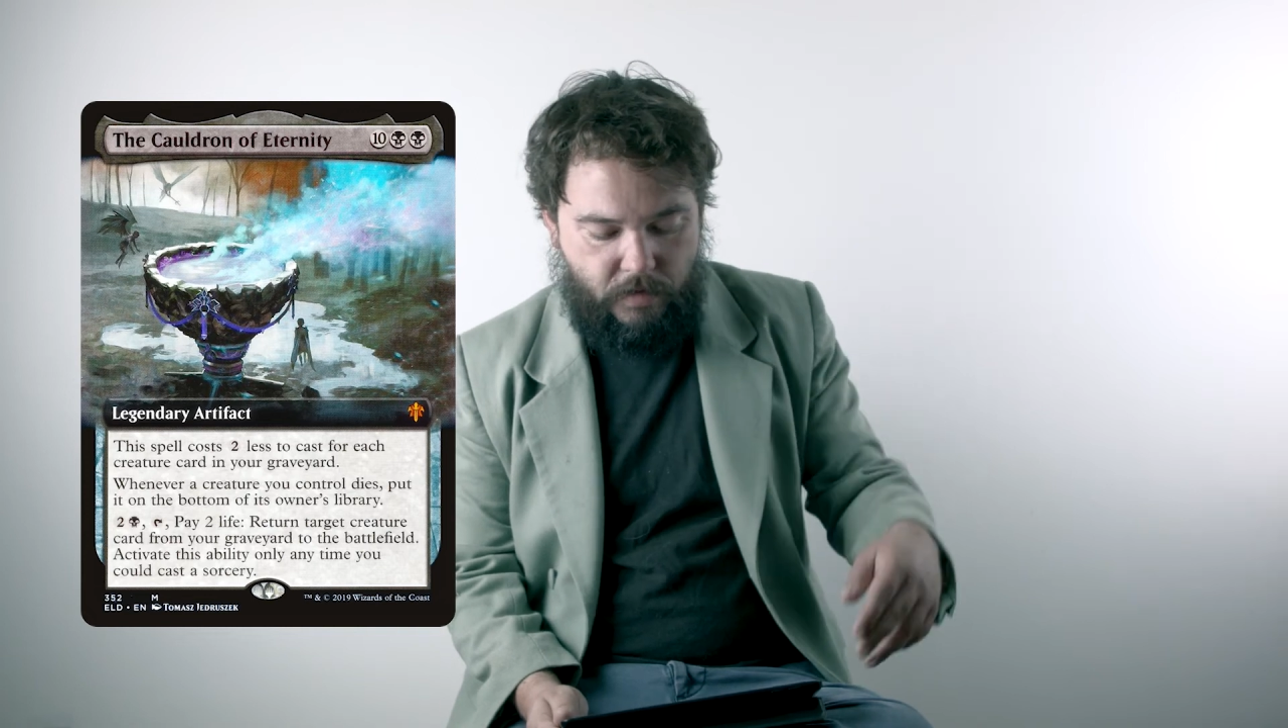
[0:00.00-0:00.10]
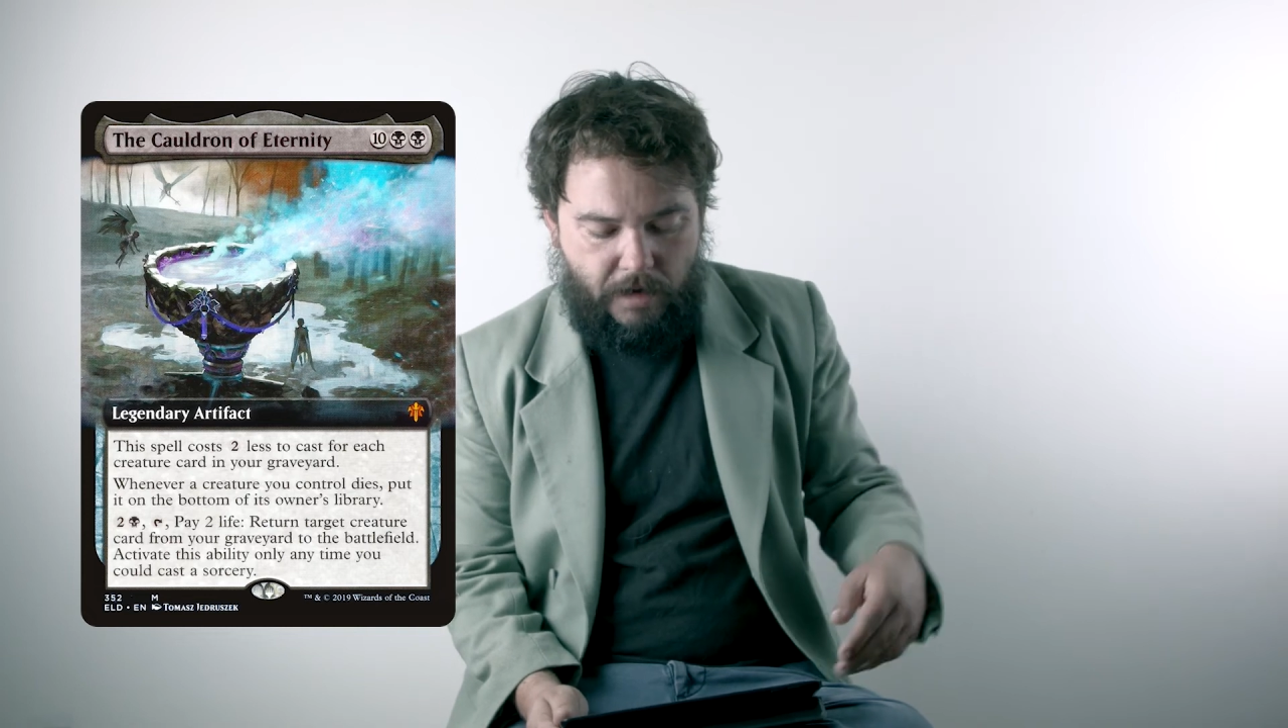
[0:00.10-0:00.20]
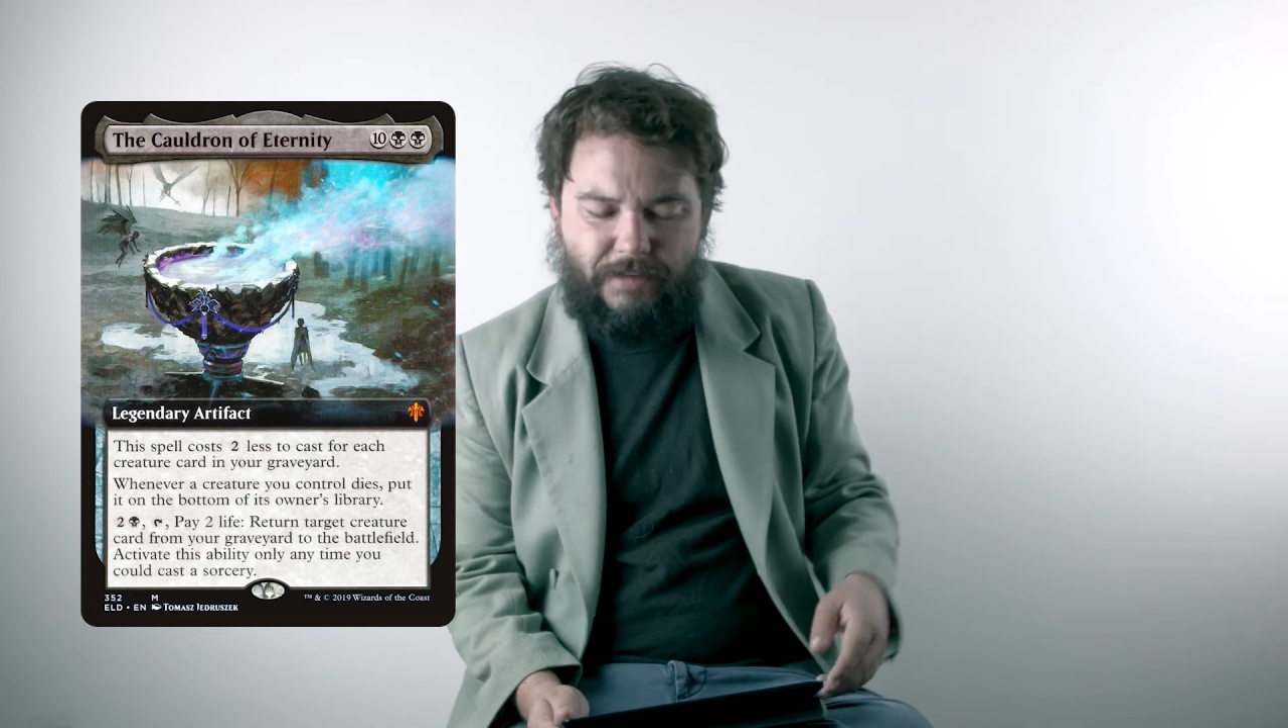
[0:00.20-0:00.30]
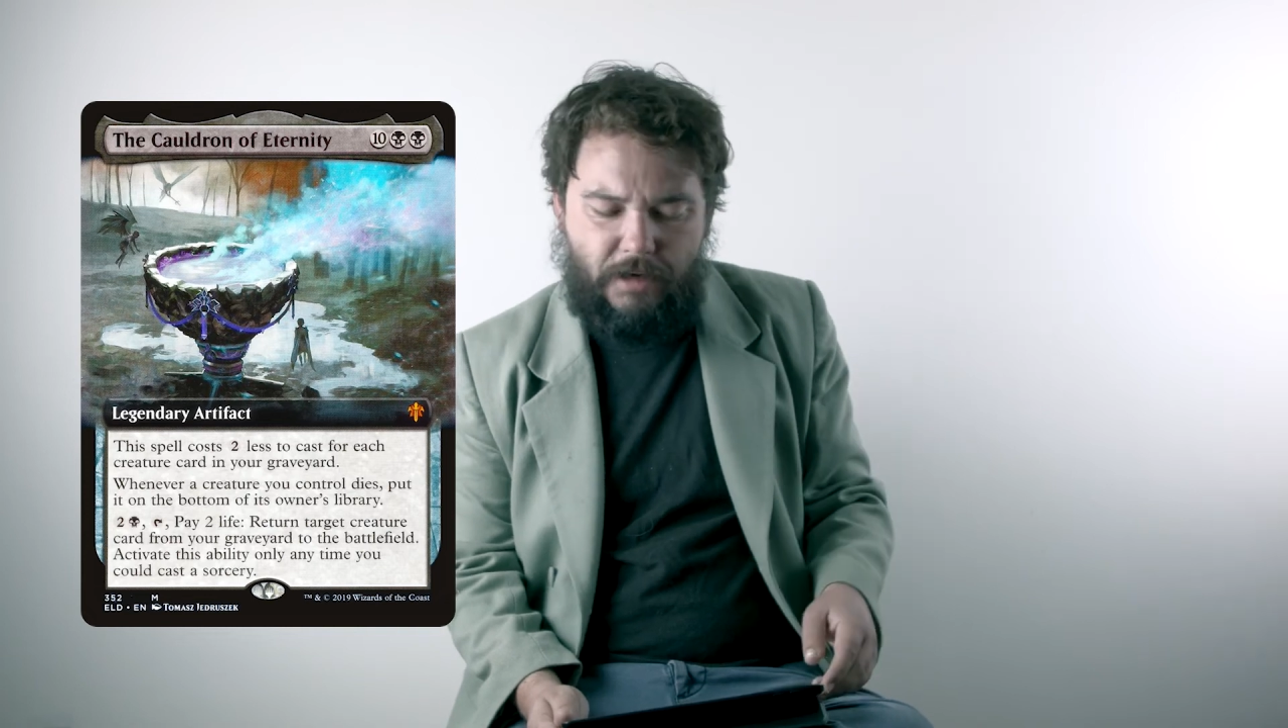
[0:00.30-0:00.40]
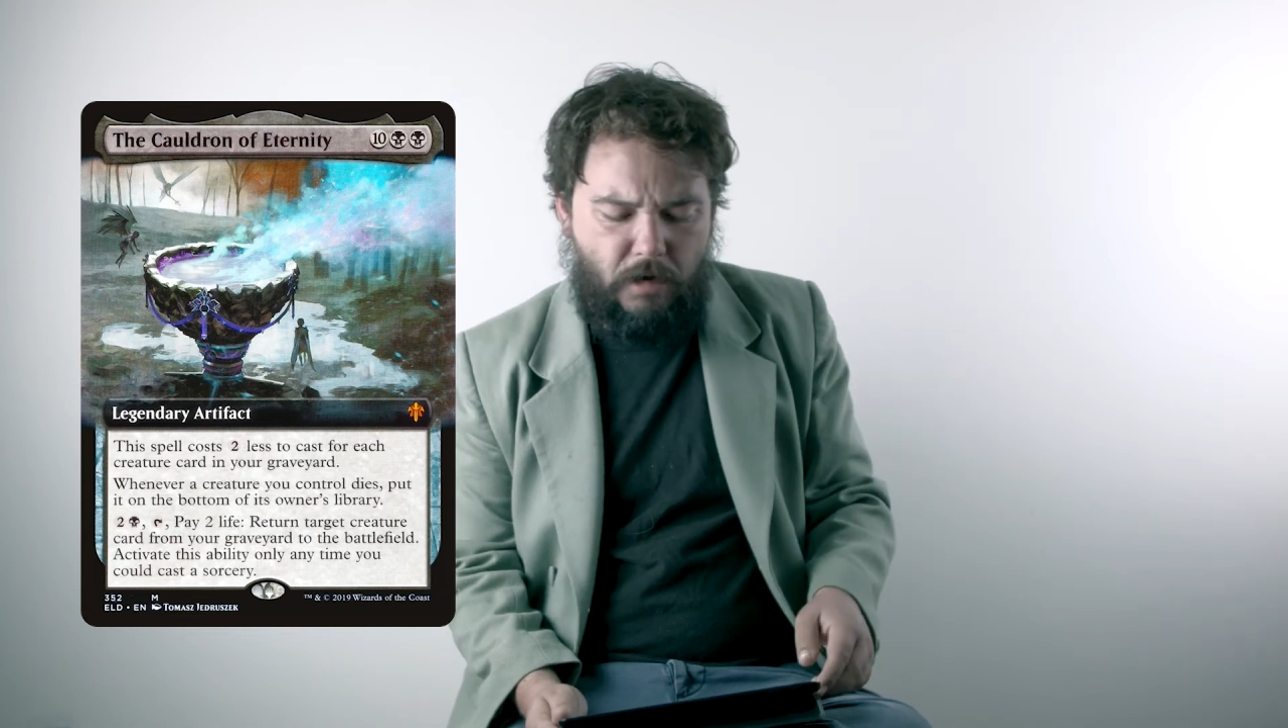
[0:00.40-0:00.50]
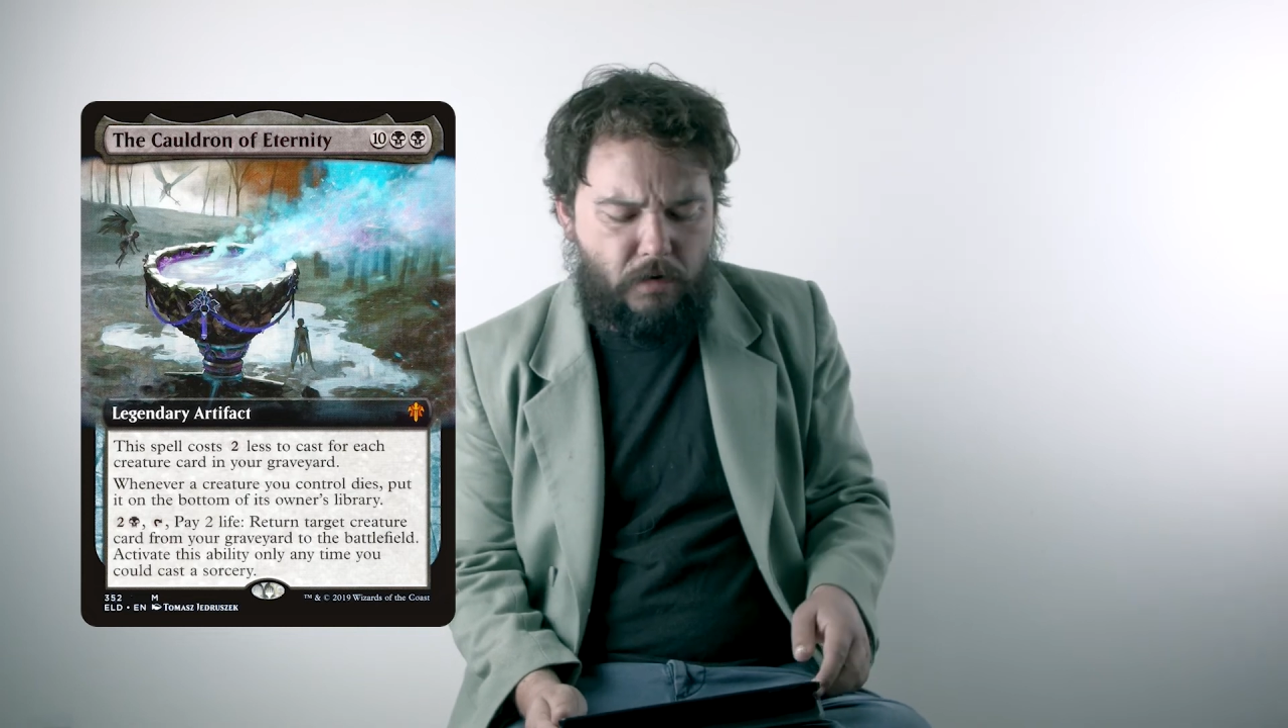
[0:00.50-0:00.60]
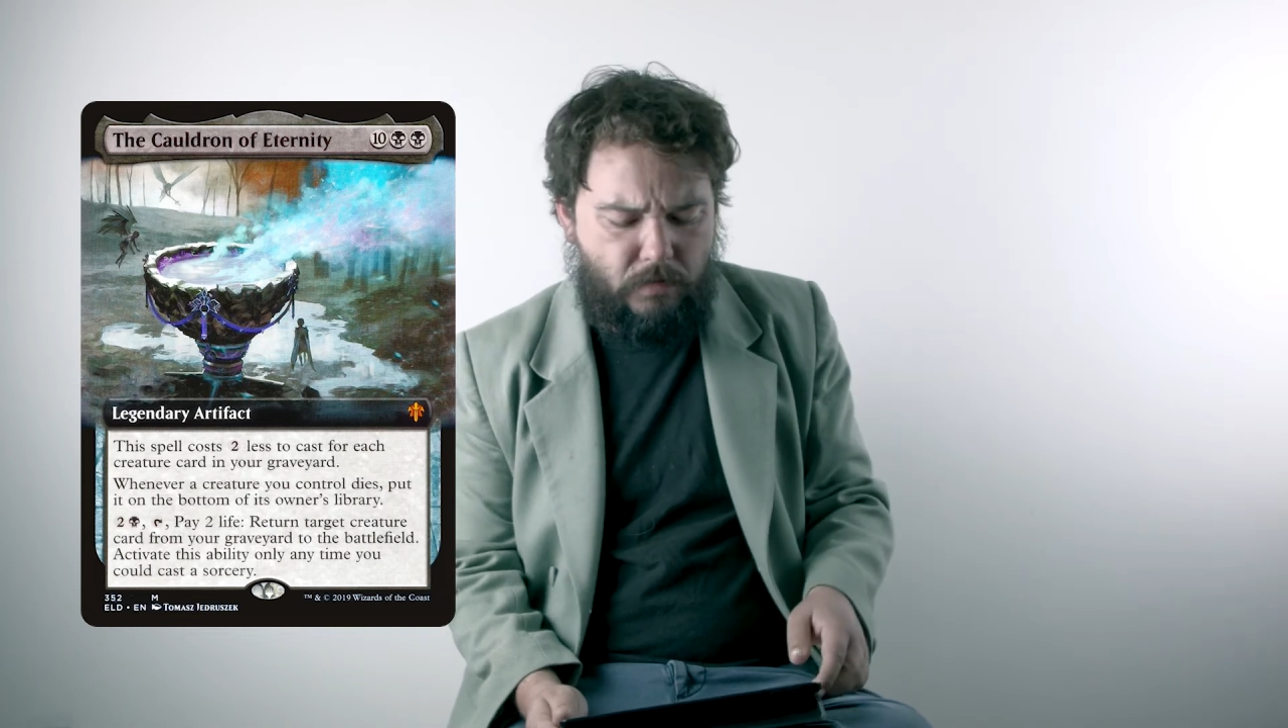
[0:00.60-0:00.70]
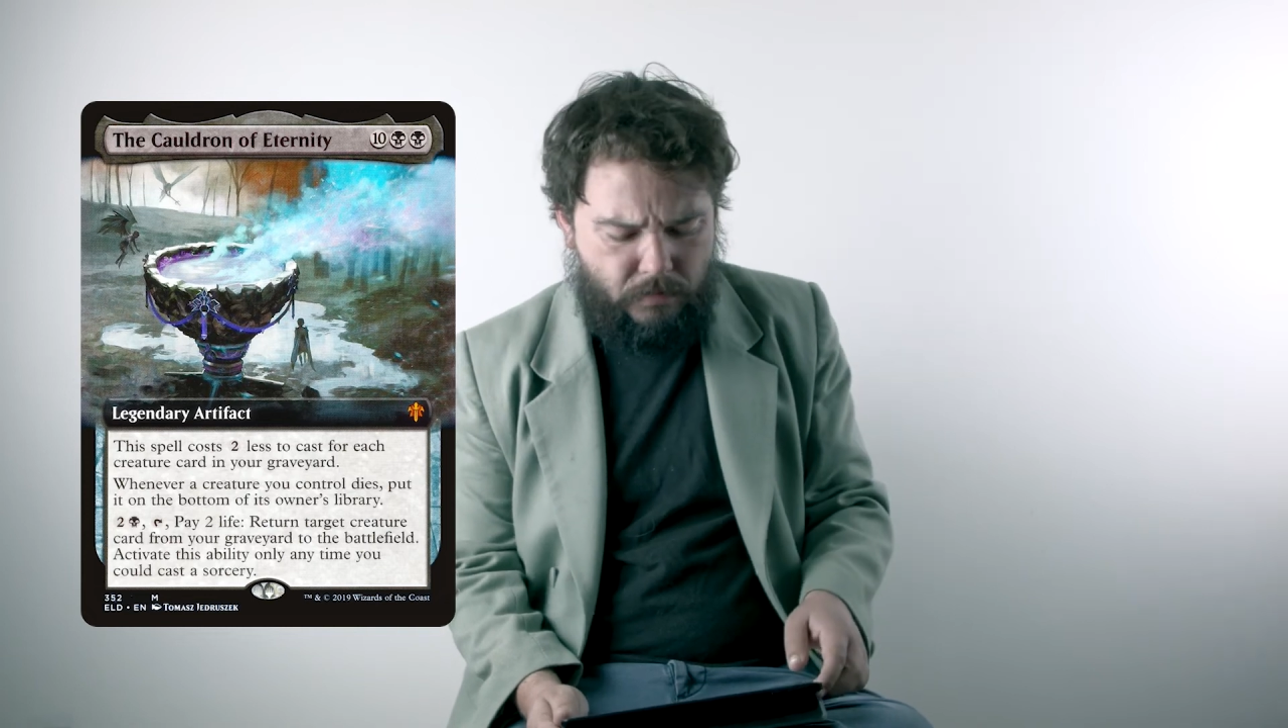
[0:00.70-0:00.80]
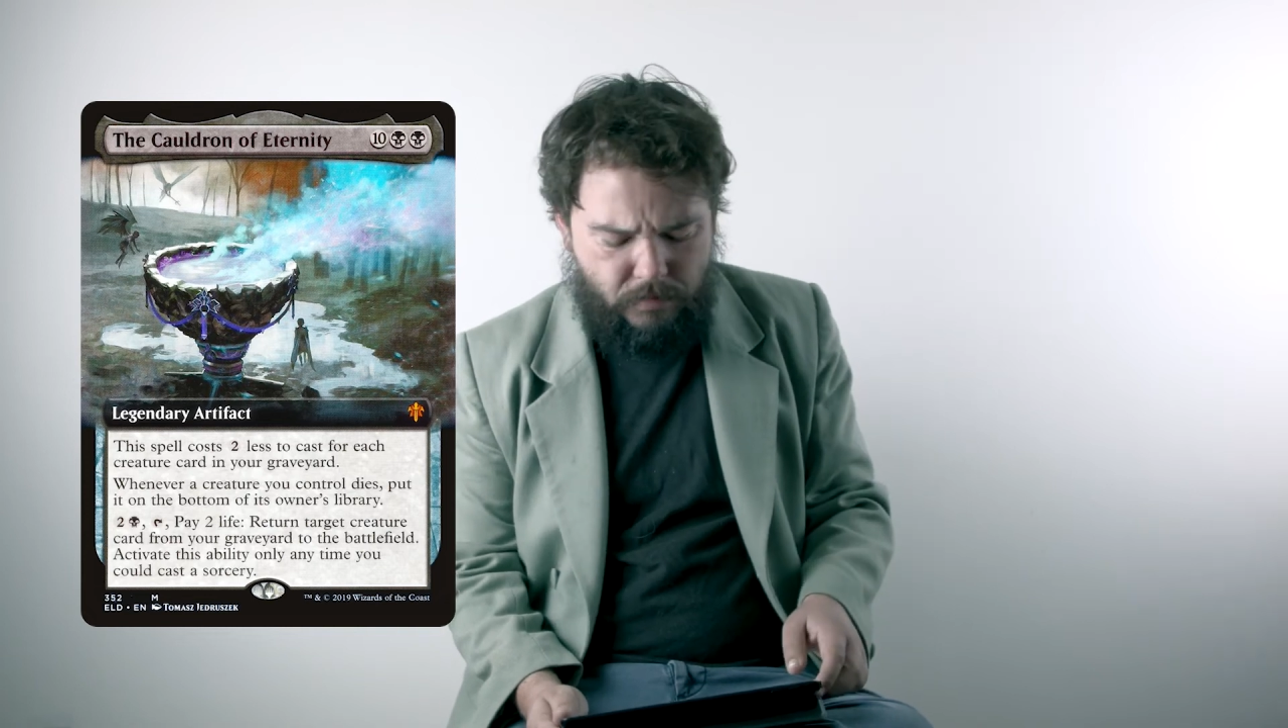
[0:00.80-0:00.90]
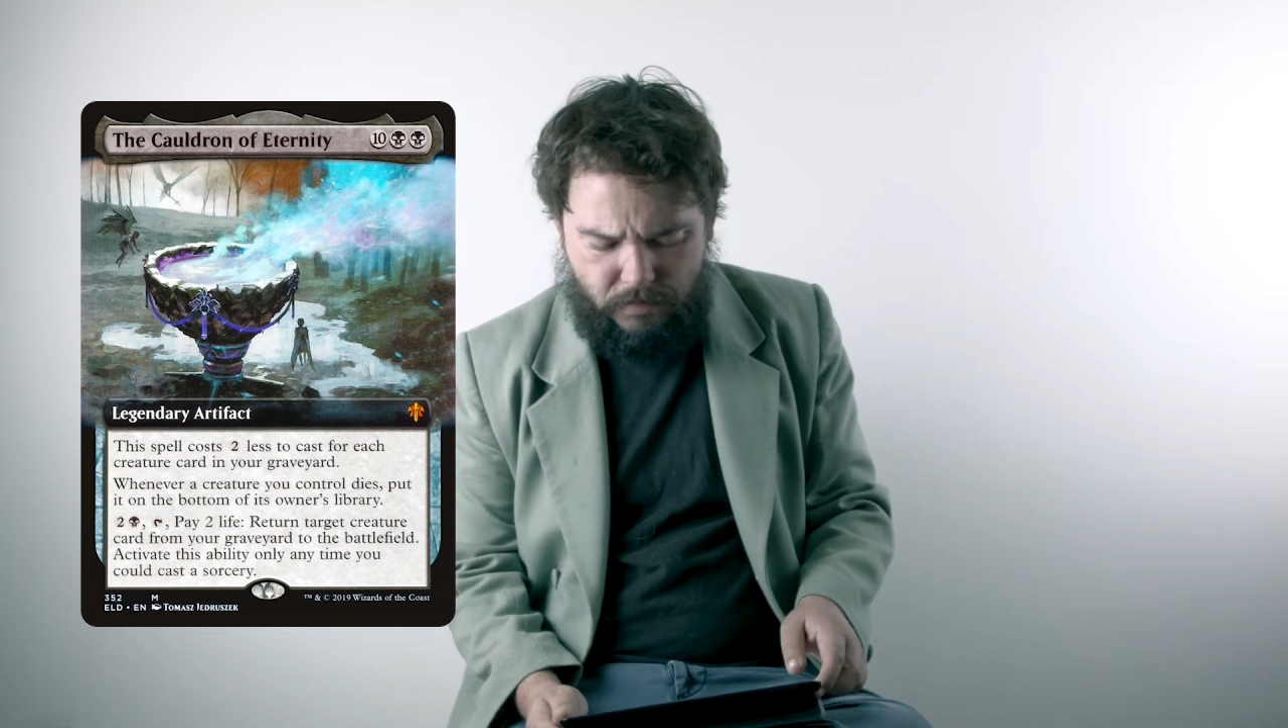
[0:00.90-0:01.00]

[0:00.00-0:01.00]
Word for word: and I was like, ooh,